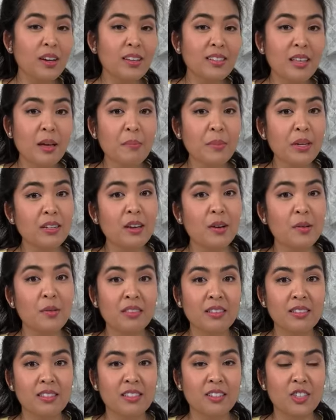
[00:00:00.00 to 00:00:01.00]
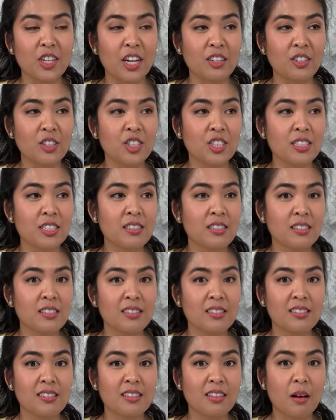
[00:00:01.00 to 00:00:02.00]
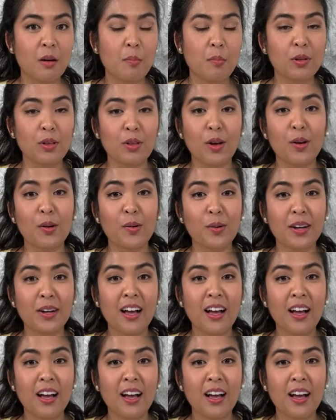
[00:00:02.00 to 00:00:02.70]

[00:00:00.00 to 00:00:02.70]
guys let me know in the suggestions below